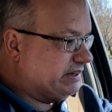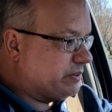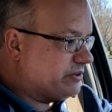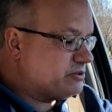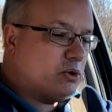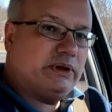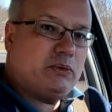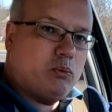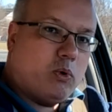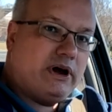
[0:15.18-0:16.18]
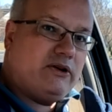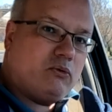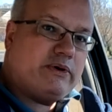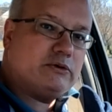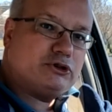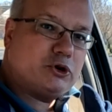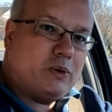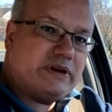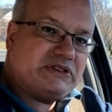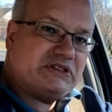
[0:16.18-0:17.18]
Well, there's only one real
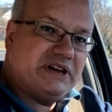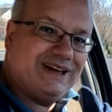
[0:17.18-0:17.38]
choice,